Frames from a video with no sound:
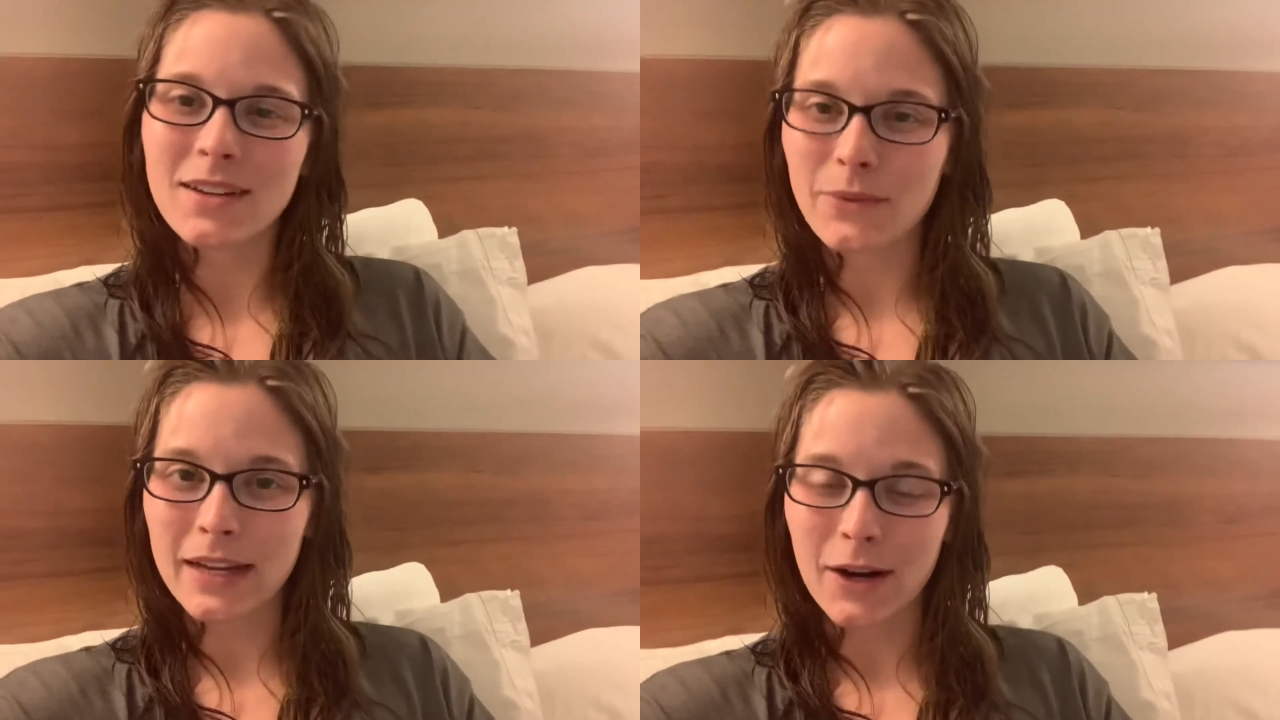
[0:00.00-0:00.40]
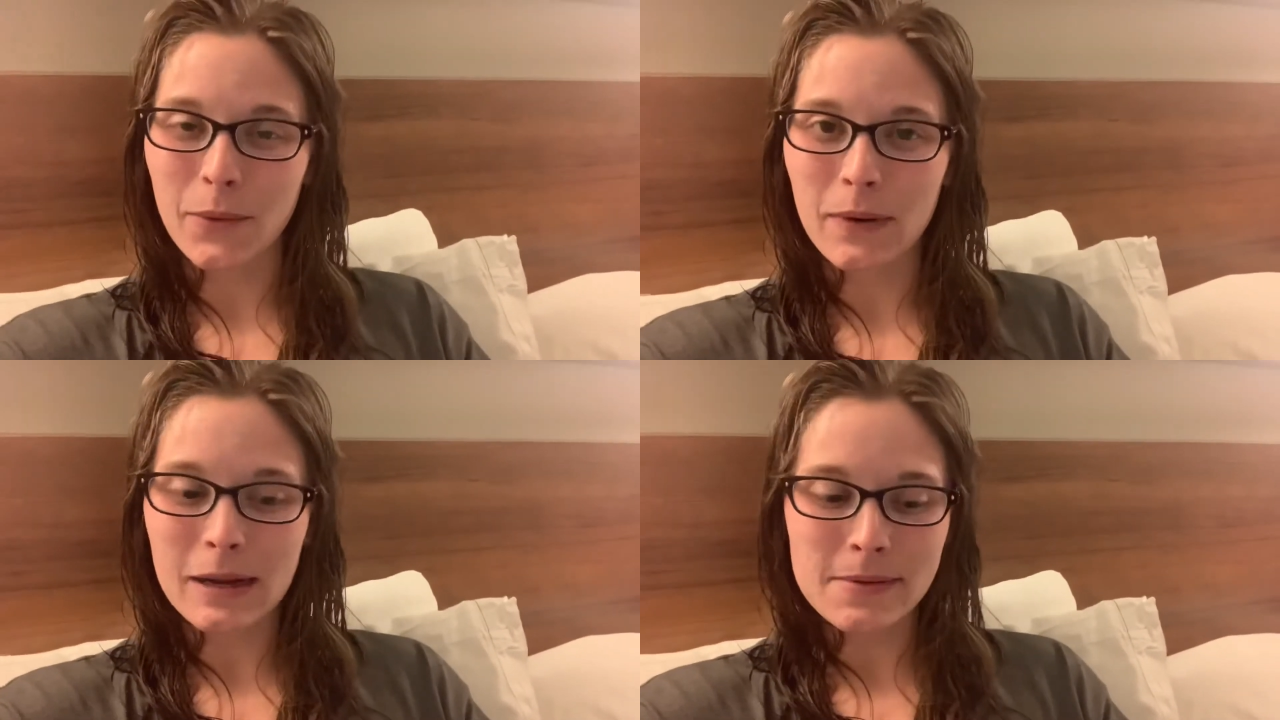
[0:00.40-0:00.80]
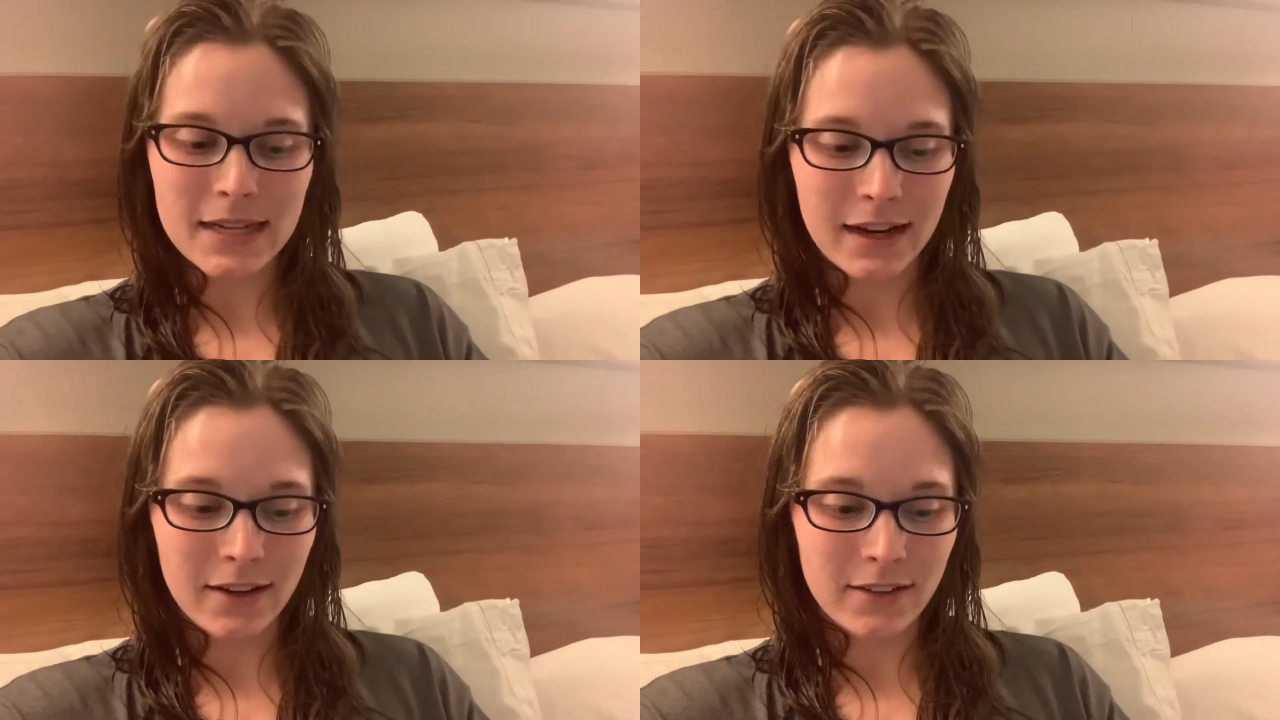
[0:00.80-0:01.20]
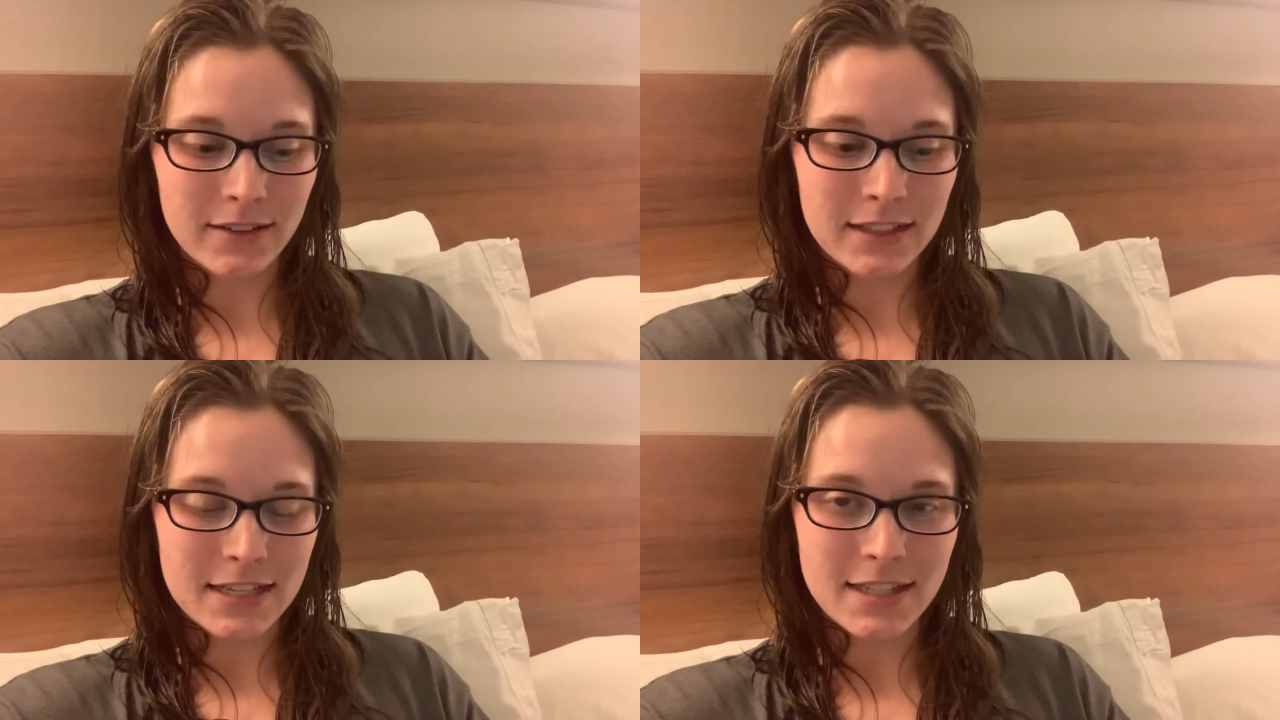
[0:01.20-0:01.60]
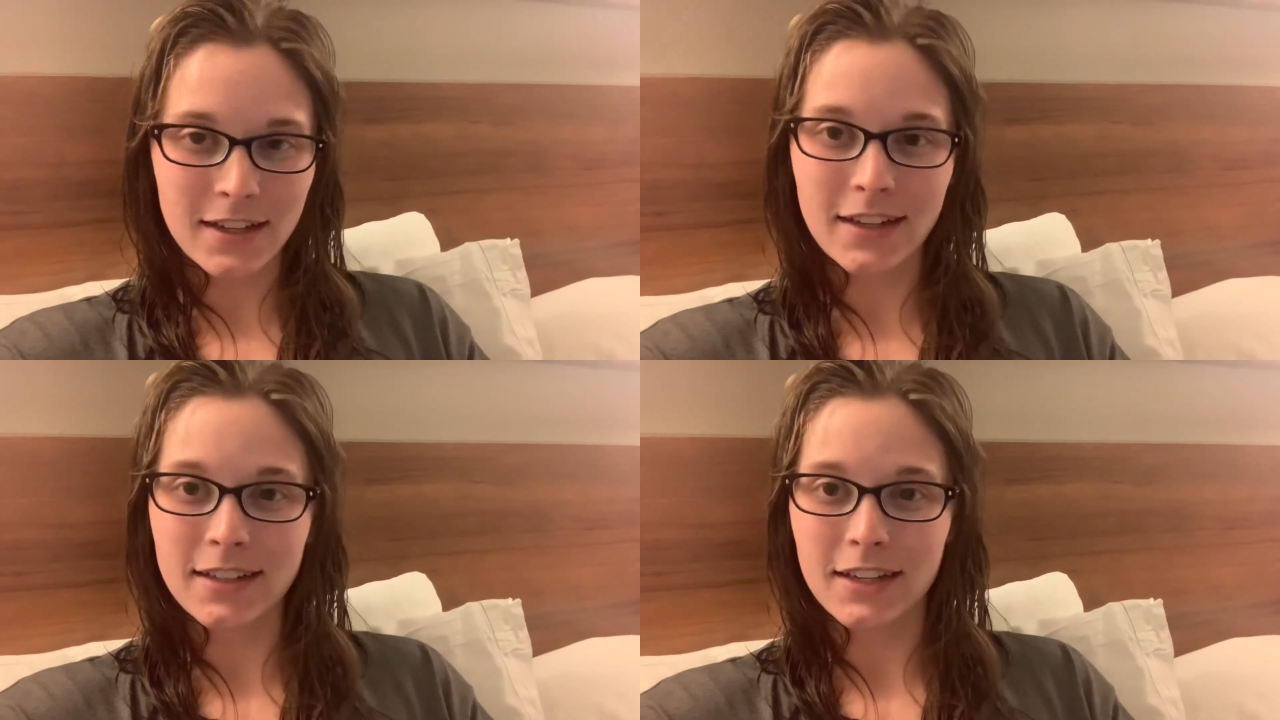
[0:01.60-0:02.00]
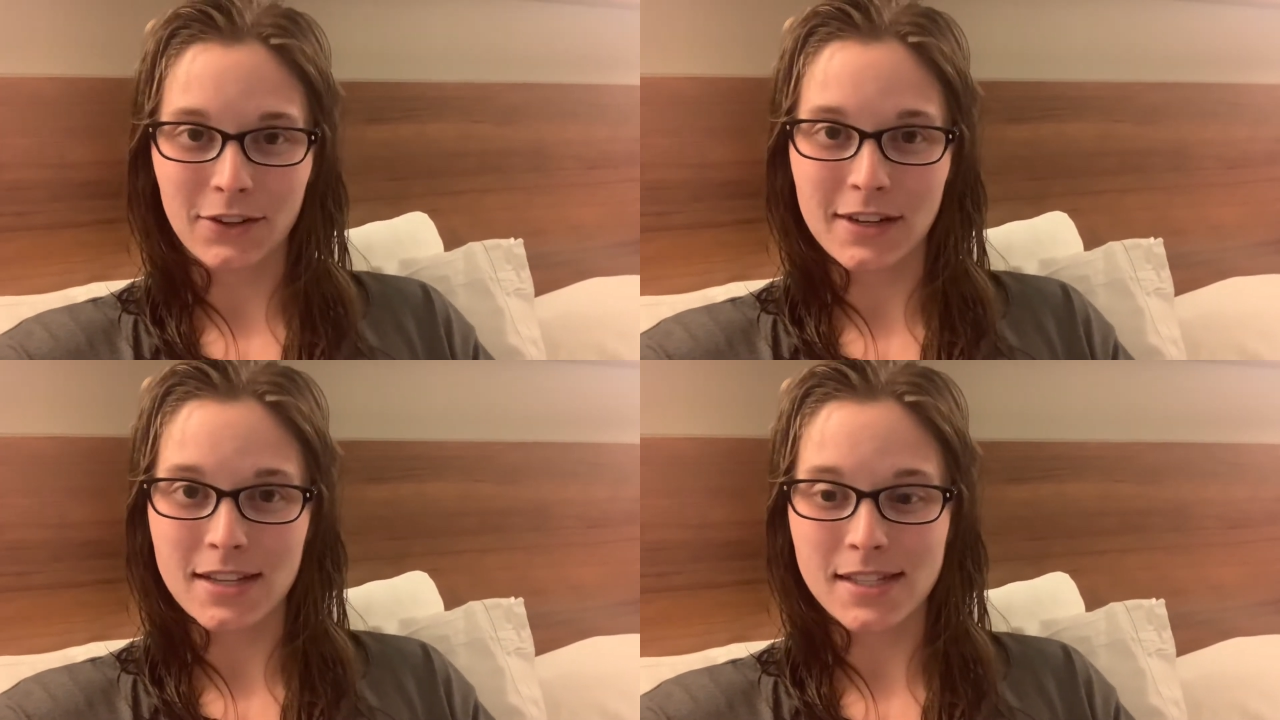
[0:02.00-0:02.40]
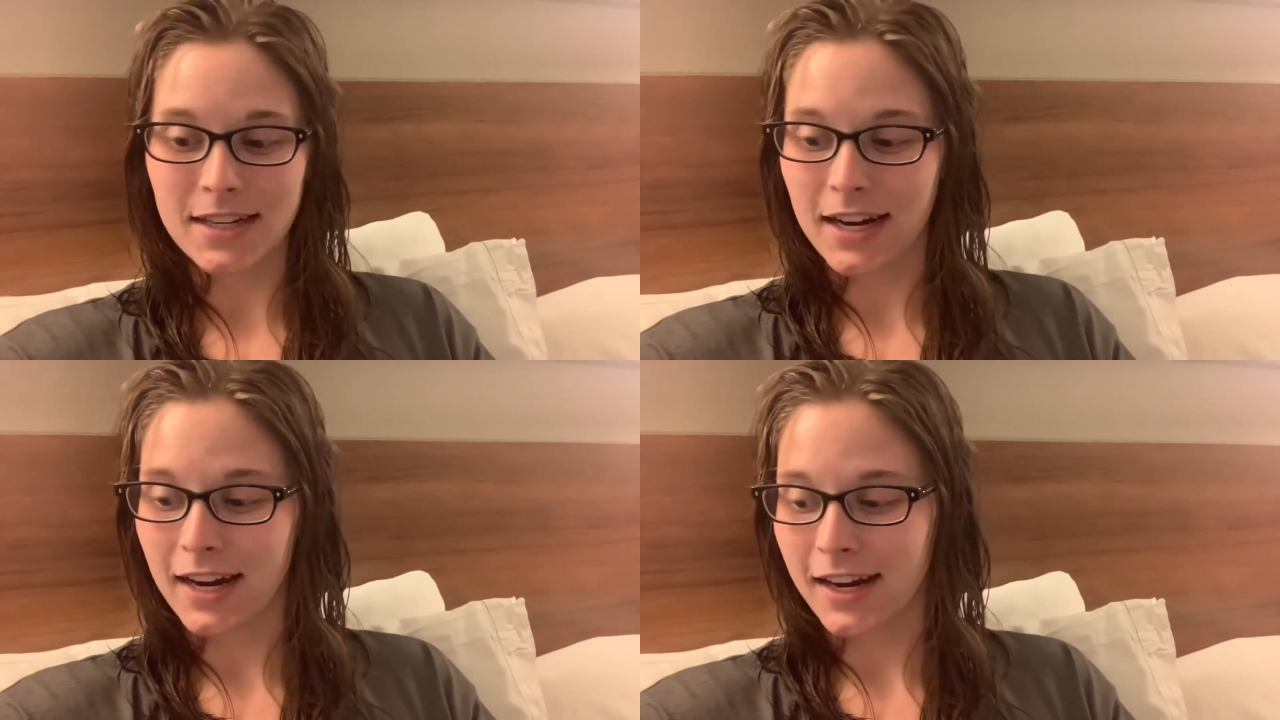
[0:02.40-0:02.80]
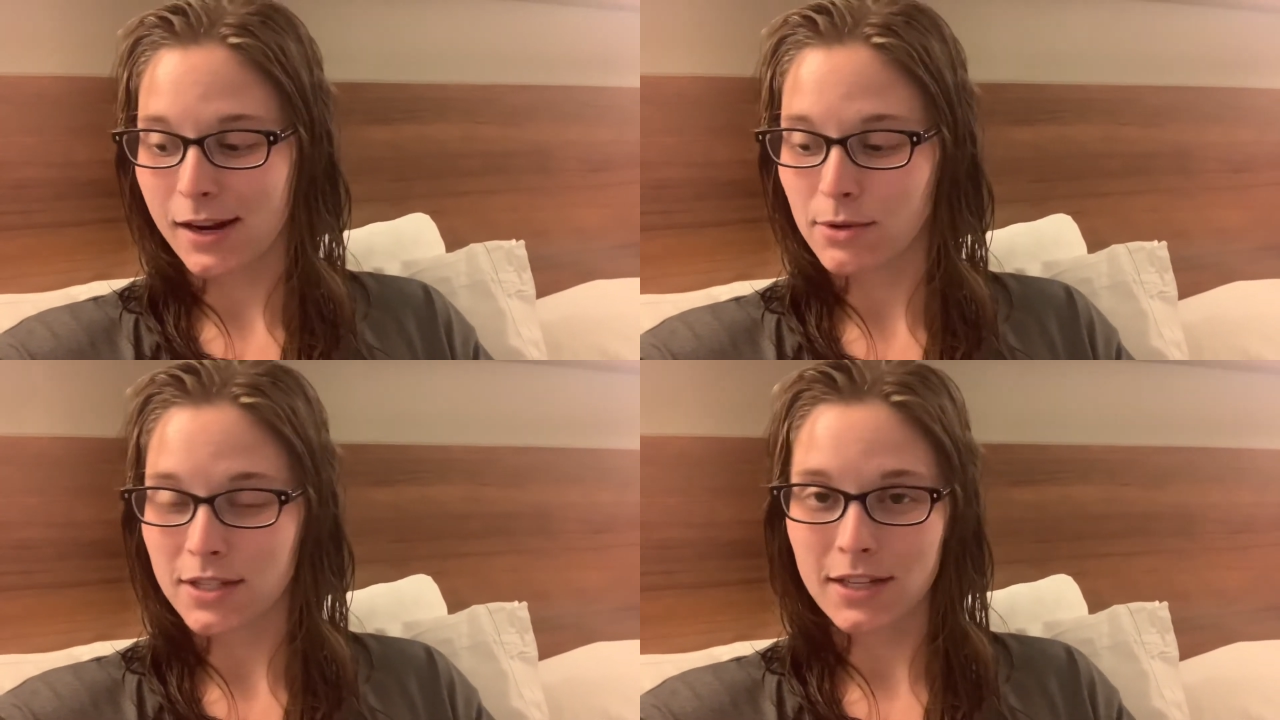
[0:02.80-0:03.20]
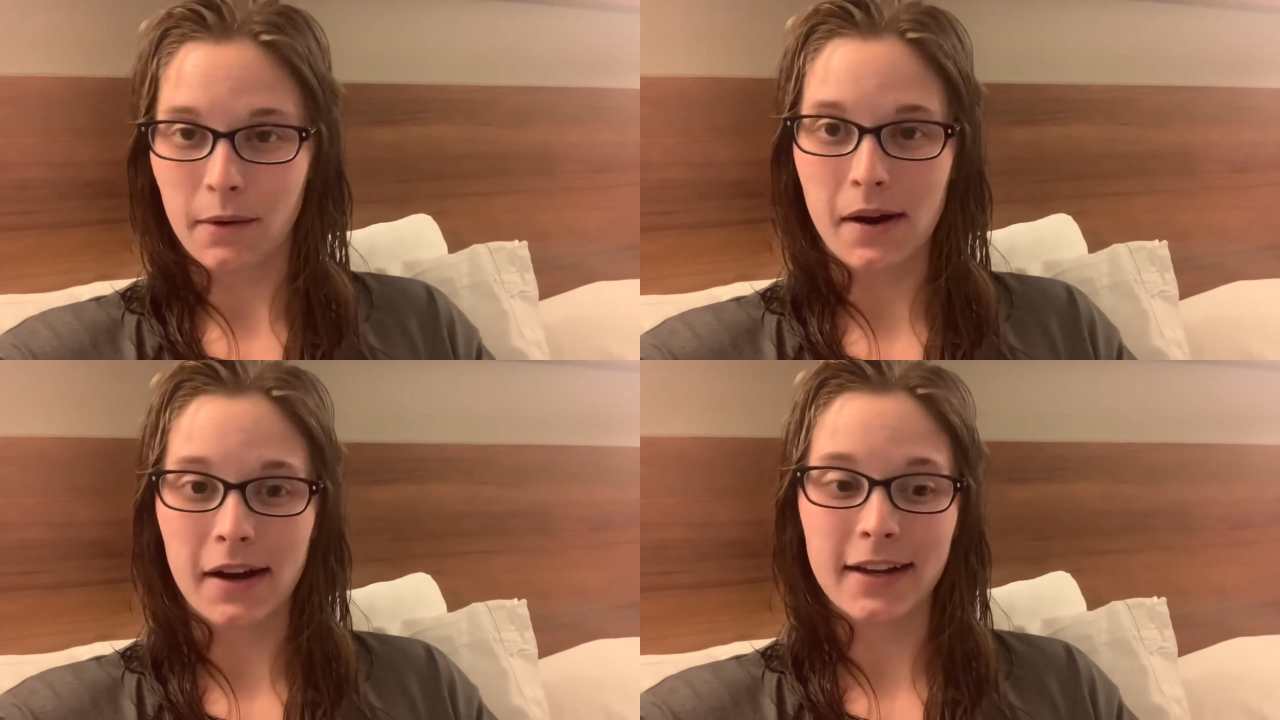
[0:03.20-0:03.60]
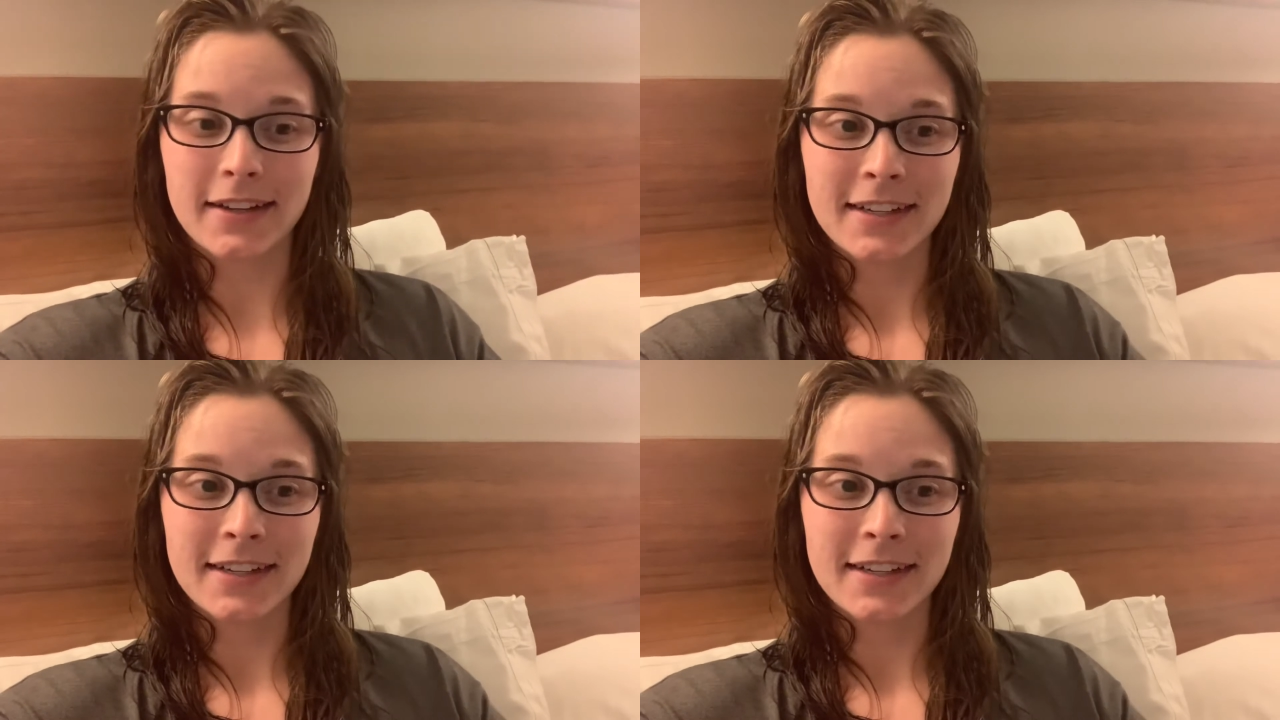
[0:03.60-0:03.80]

we are wiped out. The sun killed us today. It was so hot.